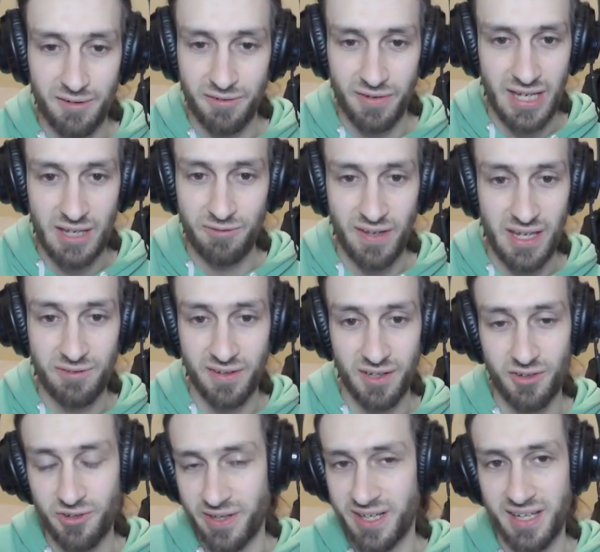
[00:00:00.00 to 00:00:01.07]
If a
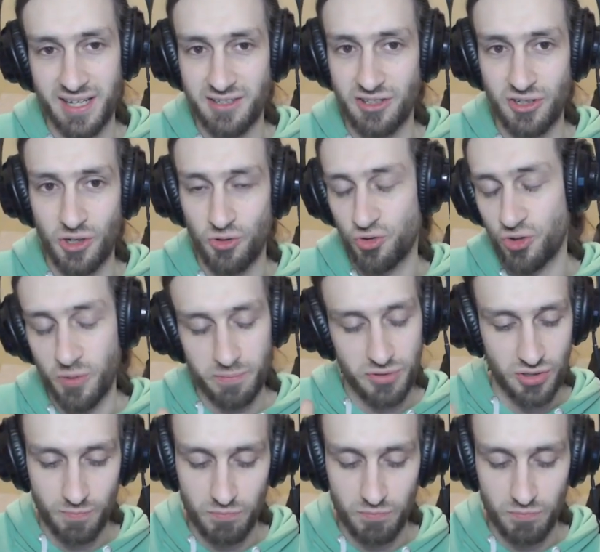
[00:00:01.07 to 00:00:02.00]
green kenstone drops,